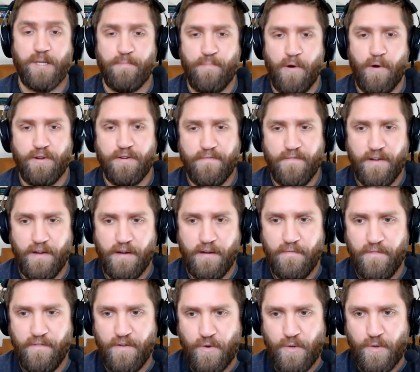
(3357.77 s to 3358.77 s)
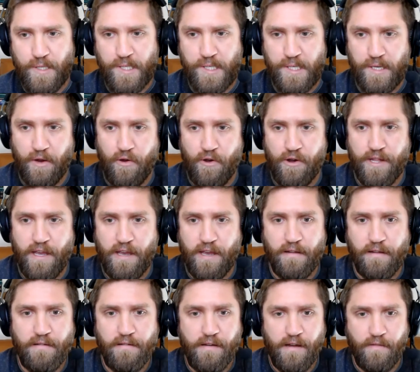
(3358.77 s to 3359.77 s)
approach for, for user security
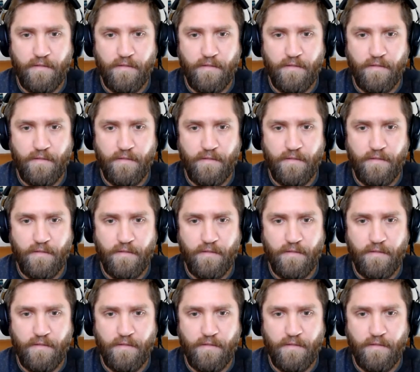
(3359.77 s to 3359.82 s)
and,